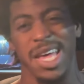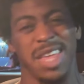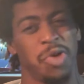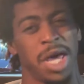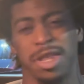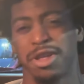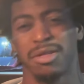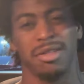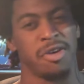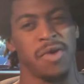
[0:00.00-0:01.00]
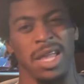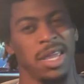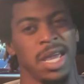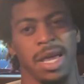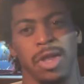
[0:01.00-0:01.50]
You can't just throw
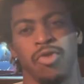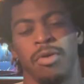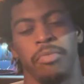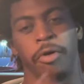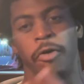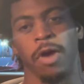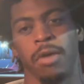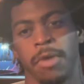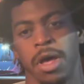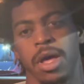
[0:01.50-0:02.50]
anything into a program